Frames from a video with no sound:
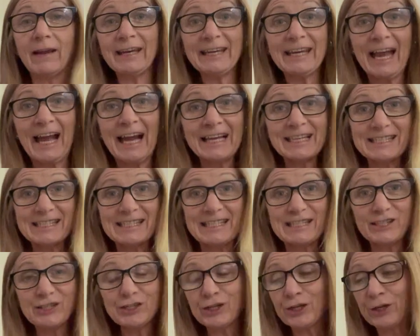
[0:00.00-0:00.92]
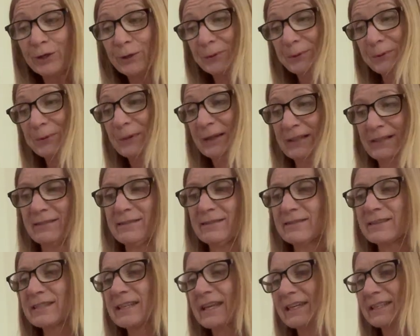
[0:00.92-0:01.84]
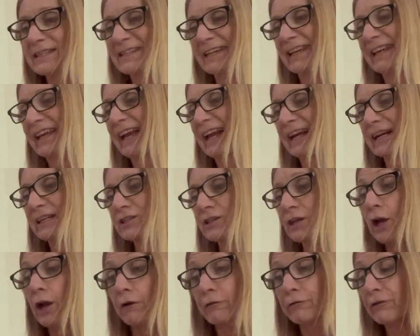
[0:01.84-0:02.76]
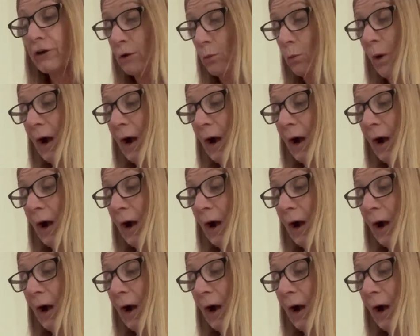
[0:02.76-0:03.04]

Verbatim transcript: A cat did too, says a cat, for a